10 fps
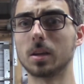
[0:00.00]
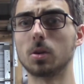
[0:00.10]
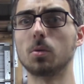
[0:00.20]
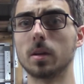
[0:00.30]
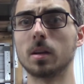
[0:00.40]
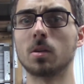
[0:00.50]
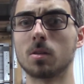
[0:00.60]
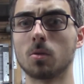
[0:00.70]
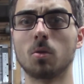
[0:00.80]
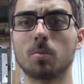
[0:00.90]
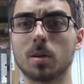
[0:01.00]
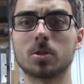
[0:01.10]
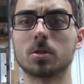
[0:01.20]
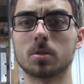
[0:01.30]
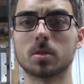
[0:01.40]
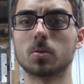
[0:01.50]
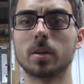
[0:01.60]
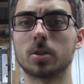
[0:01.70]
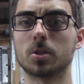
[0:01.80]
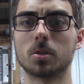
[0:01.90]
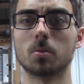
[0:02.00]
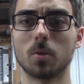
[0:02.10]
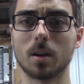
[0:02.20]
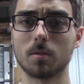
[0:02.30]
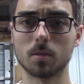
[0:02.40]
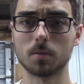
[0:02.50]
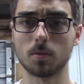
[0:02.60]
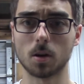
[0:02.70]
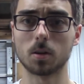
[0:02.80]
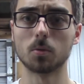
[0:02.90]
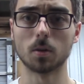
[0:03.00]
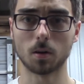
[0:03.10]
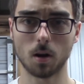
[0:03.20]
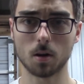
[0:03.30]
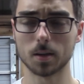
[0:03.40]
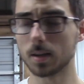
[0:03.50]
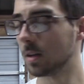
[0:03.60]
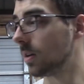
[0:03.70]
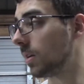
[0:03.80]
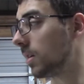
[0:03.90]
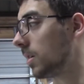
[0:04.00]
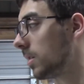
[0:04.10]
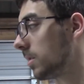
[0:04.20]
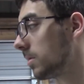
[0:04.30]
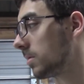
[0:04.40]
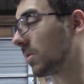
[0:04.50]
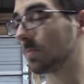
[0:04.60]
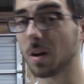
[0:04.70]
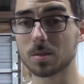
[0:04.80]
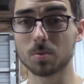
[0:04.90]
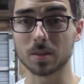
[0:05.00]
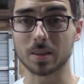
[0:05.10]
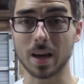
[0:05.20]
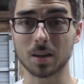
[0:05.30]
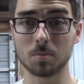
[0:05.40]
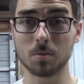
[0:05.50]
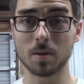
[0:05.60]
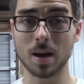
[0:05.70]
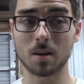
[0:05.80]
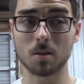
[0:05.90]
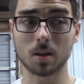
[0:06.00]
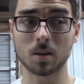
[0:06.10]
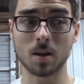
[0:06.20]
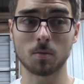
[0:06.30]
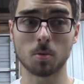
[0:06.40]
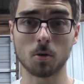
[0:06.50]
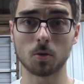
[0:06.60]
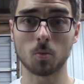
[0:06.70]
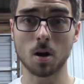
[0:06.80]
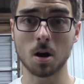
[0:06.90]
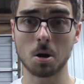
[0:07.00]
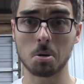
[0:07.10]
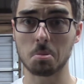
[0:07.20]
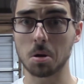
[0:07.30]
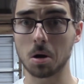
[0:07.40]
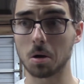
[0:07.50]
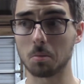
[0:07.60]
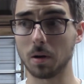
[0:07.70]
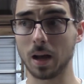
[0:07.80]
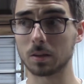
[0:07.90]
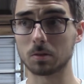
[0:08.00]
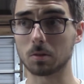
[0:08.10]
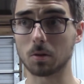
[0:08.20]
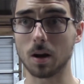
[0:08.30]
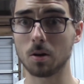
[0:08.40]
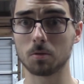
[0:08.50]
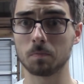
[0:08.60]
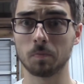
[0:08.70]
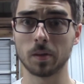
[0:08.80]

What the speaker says: unit or oil pressure switch or whatever the fuck you want to call it. So it's possible that could be bad, or it could have a broken wire or bad ground.